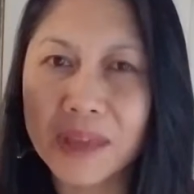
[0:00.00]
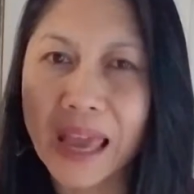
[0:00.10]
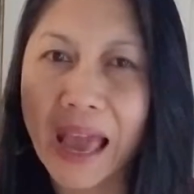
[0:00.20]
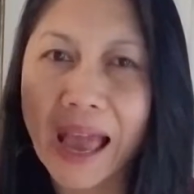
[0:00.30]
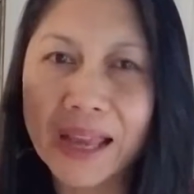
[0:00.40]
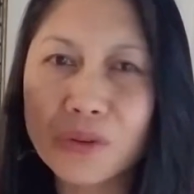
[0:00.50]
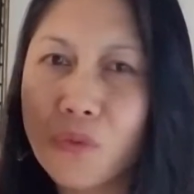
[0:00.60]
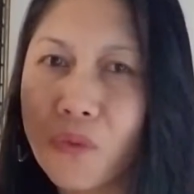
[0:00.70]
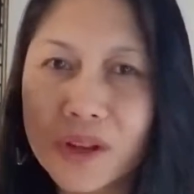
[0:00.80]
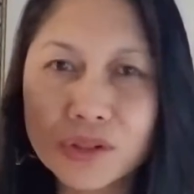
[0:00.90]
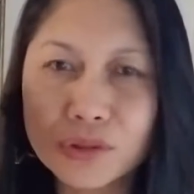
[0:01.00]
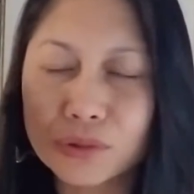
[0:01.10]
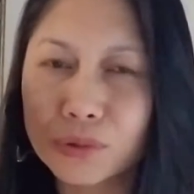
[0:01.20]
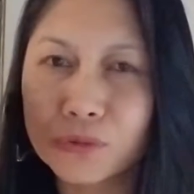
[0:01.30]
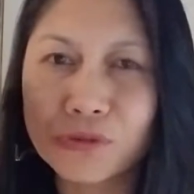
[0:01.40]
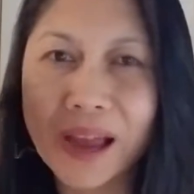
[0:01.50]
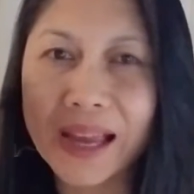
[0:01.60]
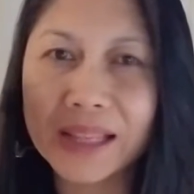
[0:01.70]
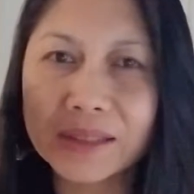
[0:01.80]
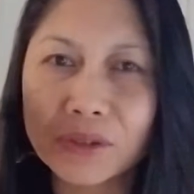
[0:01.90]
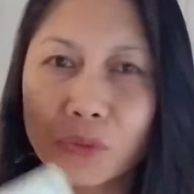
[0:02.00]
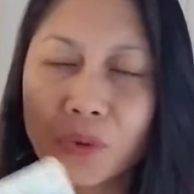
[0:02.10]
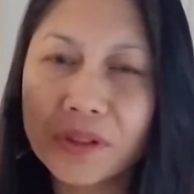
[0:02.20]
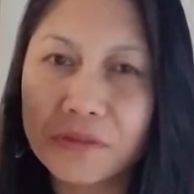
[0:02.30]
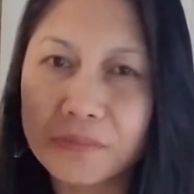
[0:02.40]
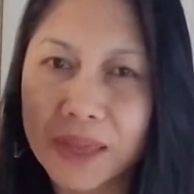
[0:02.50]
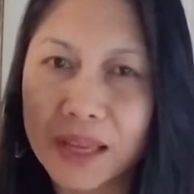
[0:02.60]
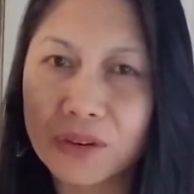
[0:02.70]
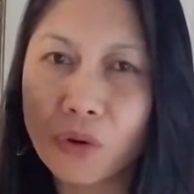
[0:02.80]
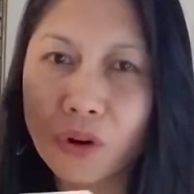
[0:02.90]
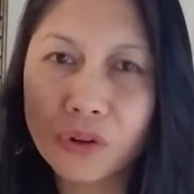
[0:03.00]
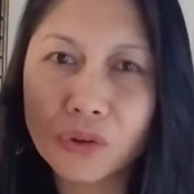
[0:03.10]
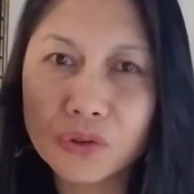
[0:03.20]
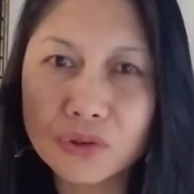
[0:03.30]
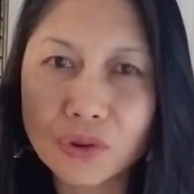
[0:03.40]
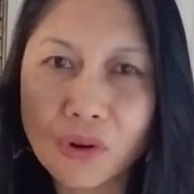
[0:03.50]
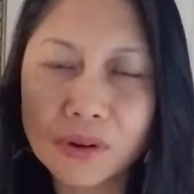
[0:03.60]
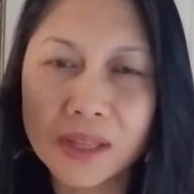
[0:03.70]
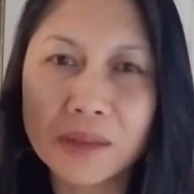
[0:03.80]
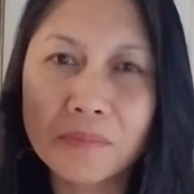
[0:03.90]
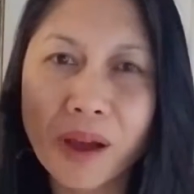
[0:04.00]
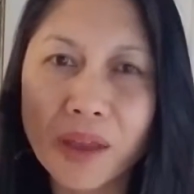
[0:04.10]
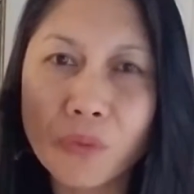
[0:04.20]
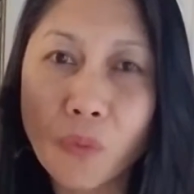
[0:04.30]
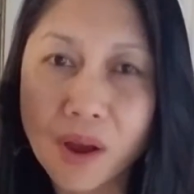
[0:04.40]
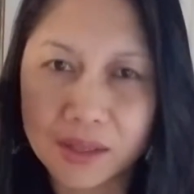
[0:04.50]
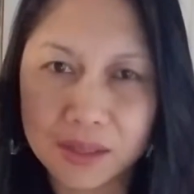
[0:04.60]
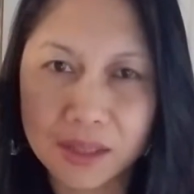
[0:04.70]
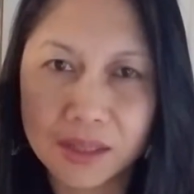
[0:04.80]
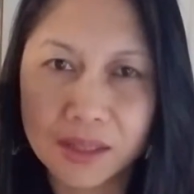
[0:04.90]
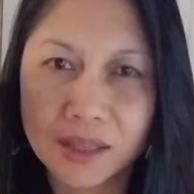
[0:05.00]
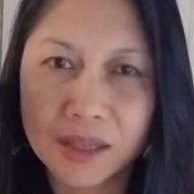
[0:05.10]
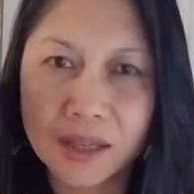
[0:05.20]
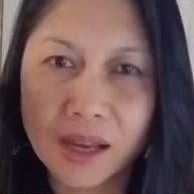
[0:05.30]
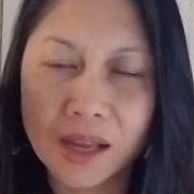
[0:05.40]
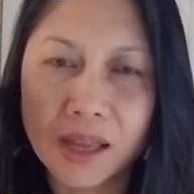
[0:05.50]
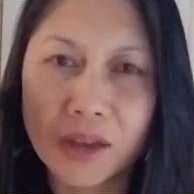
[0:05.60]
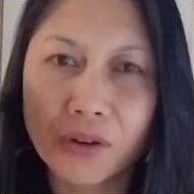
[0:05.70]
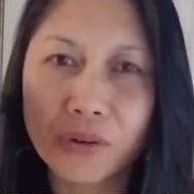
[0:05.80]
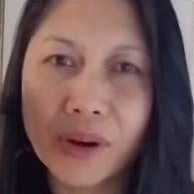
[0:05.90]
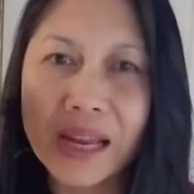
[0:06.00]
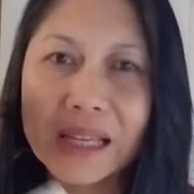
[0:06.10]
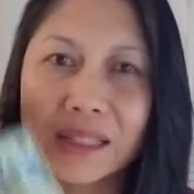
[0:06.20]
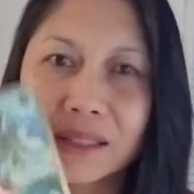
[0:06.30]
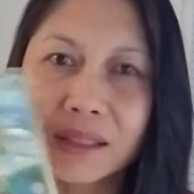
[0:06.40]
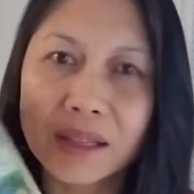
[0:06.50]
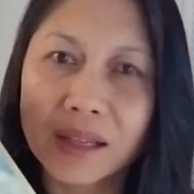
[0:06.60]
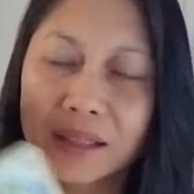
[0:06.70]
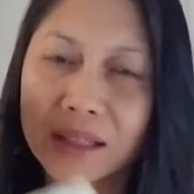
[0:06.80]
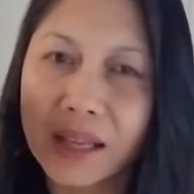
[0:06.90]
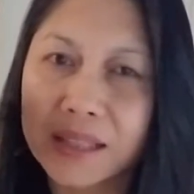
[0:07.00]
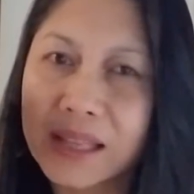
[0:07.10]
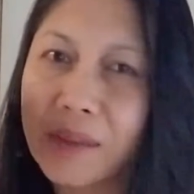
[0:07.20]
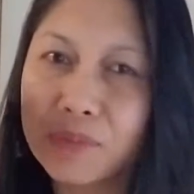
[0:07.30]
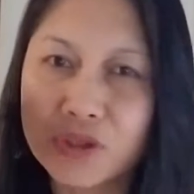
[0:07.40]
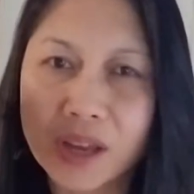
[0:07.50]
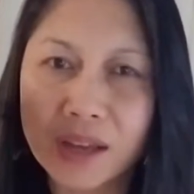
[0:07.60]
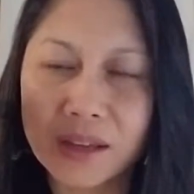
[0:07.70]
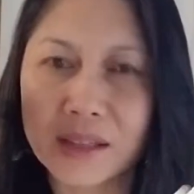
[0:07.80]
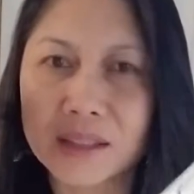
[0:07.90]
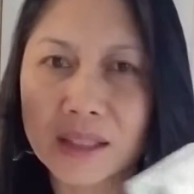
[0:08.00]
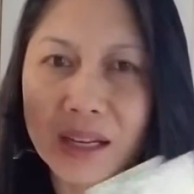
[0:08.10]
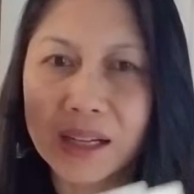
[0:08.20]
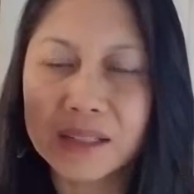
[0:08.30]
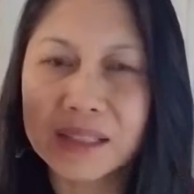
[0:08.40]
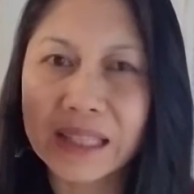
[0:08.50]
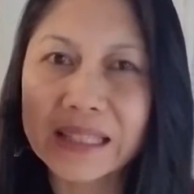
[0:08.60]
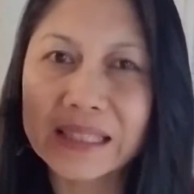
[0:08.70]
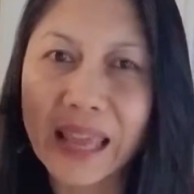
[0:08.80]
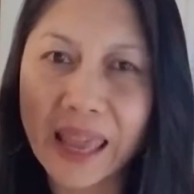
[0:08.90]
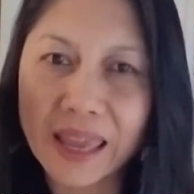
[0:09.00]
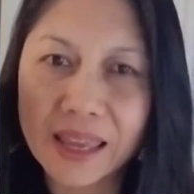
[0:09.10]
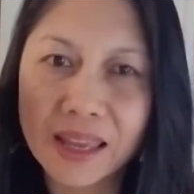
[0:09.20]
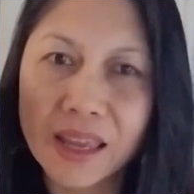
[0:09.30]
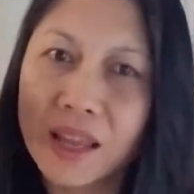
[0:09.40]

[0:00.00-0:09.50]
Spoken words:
me. I don't want you to fight with me, nor controlling my want. Alright? The subject is saying,